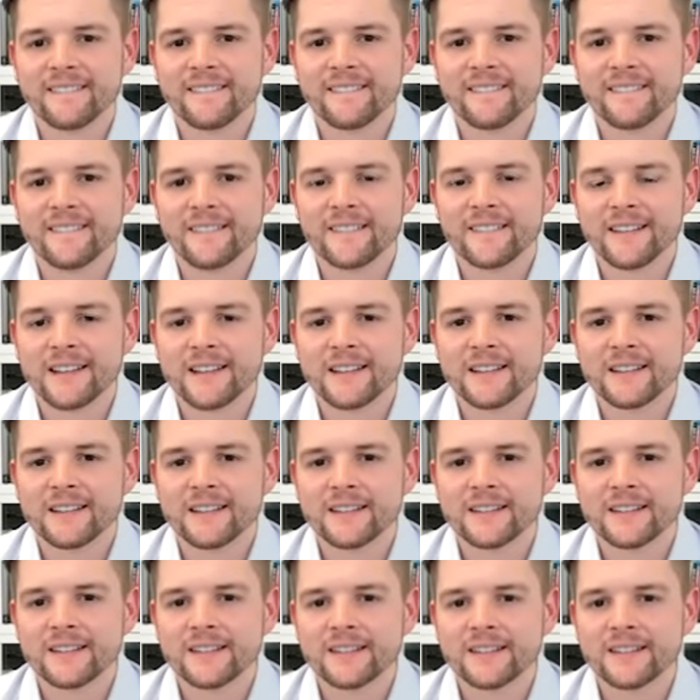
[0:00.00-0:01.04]

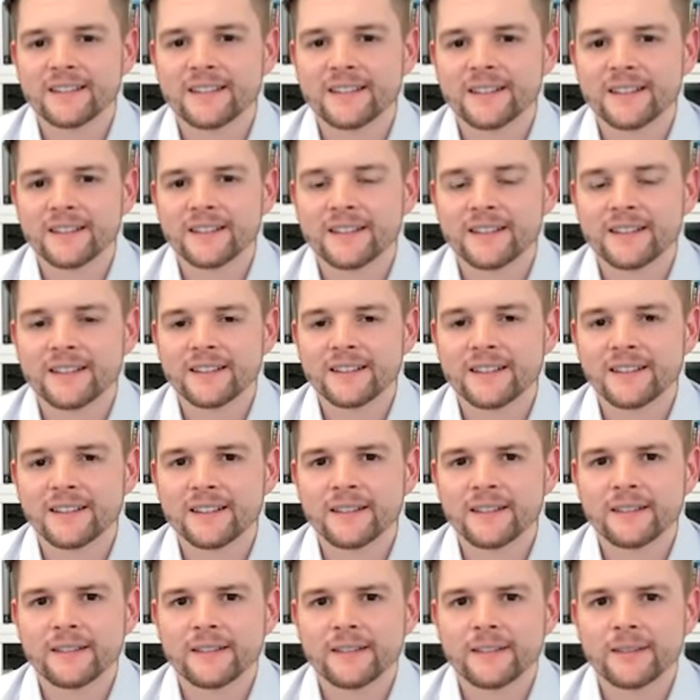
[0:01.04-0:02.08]

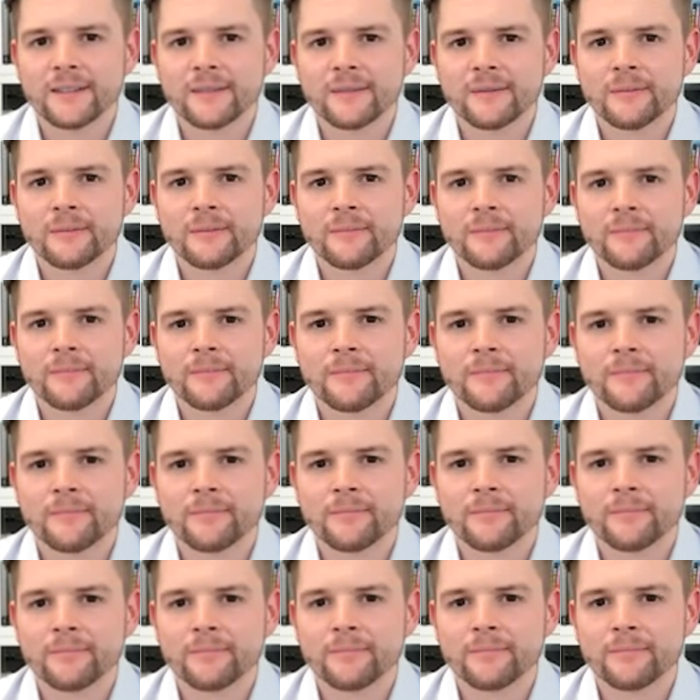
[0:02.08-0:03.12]

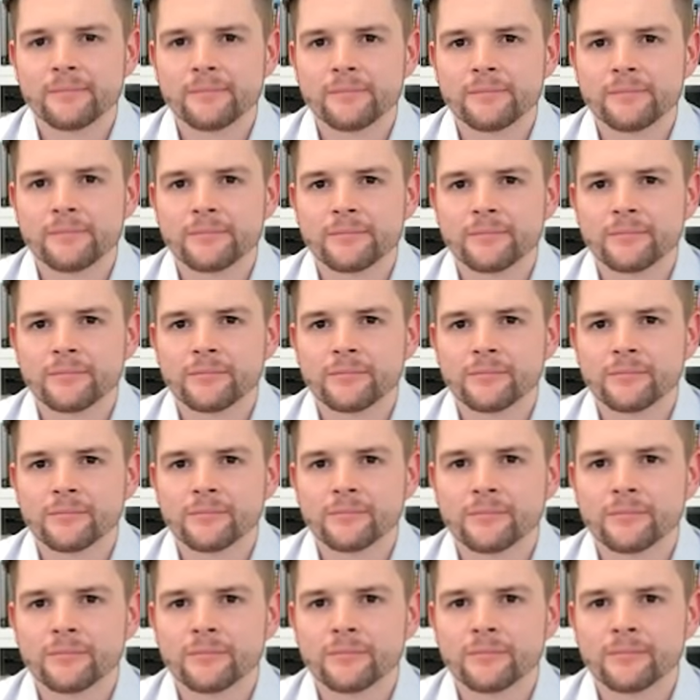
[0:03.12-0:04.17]

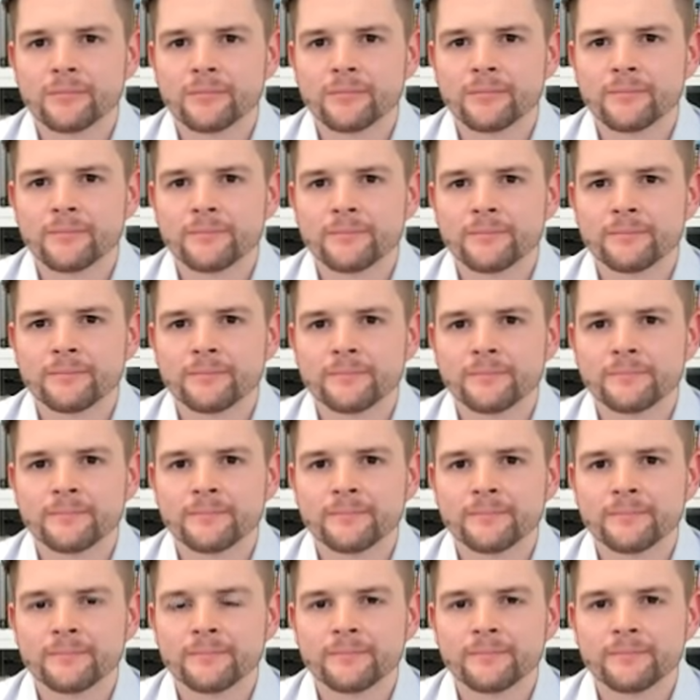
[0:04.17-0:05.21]

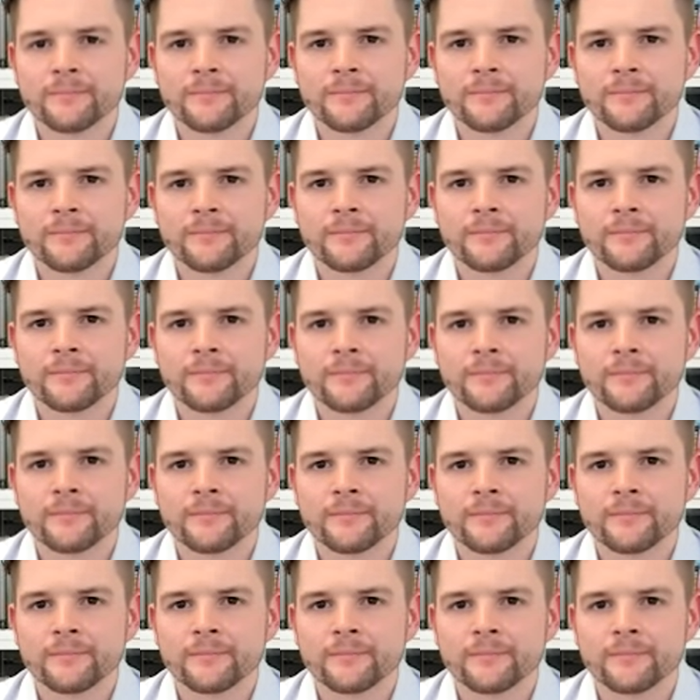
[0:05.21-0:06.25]

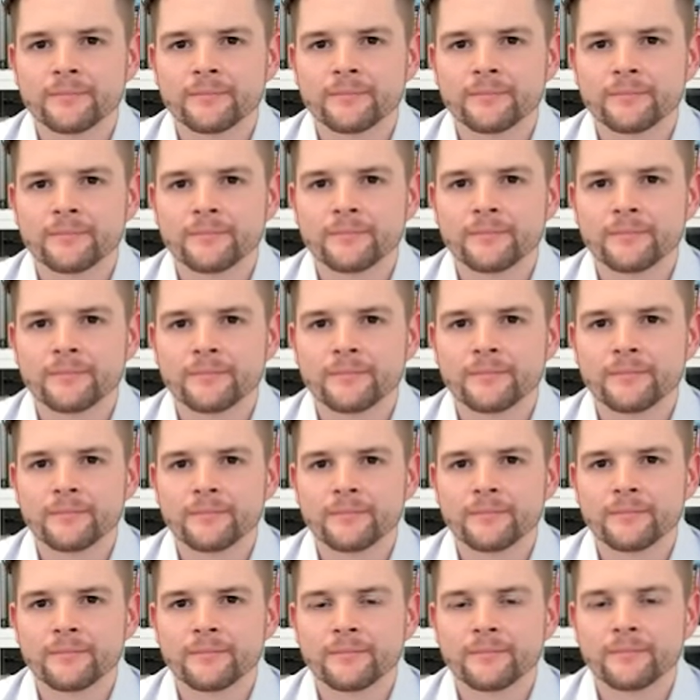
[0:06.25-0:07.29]
No words are spoken by the person on screen.